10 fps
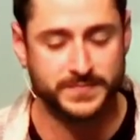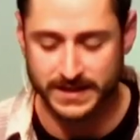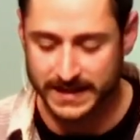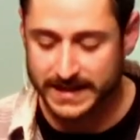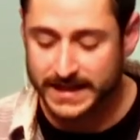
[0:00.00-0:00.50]

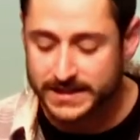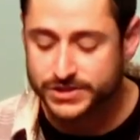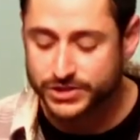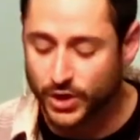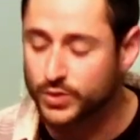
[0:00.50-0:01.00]
And it
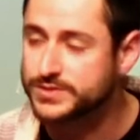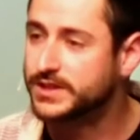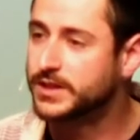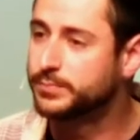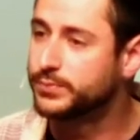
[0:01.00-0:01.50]
shows the
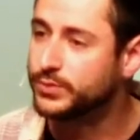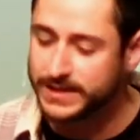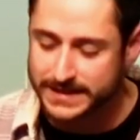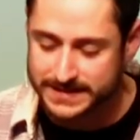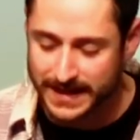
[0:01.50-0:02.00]

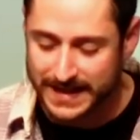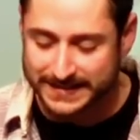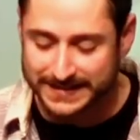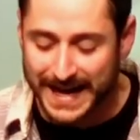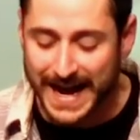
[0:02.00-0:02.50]
complete
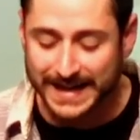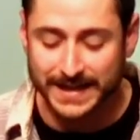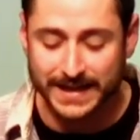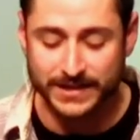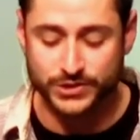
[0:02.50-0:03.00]
lack
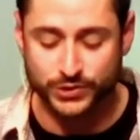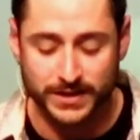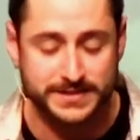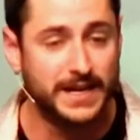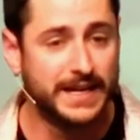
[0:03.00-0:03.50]
and
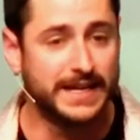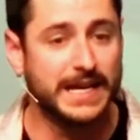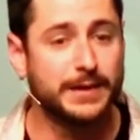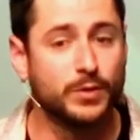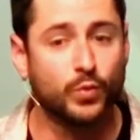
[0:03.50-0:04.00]
trust in
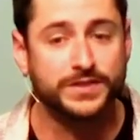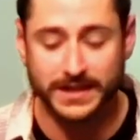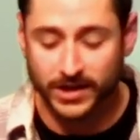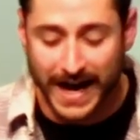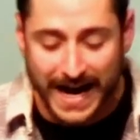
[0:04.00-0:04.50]
him. And what
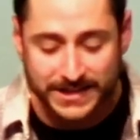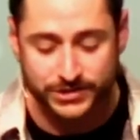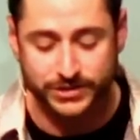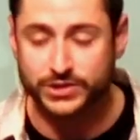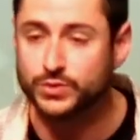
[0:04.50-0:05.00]
they are
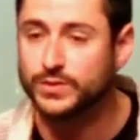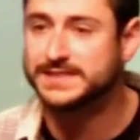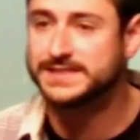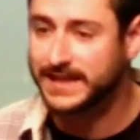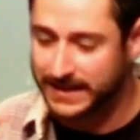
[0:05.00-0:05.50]
actually doing
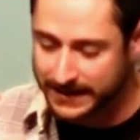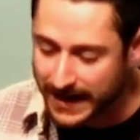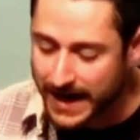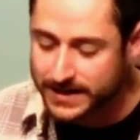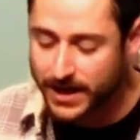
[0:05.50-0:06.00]
is taking
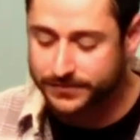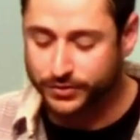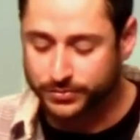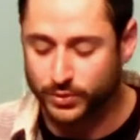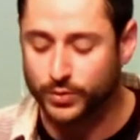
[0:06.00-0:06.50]
God off the
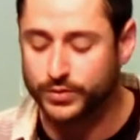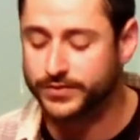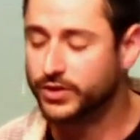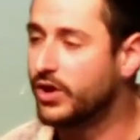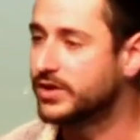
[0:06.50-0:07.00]
throne of
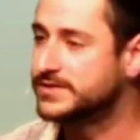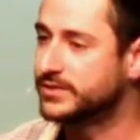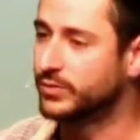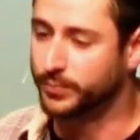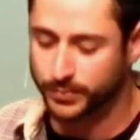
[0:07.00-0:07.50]
their hearts and
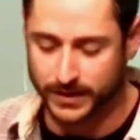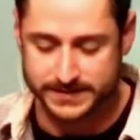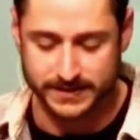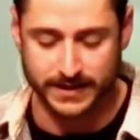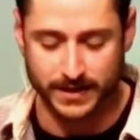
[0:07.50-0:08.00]
they're
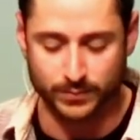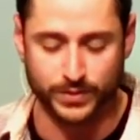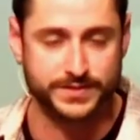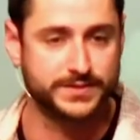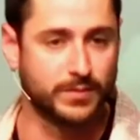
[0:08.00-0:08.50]
replacing him
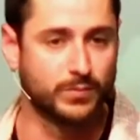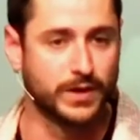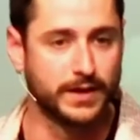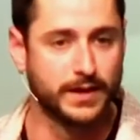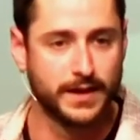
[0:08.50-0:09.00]
with someone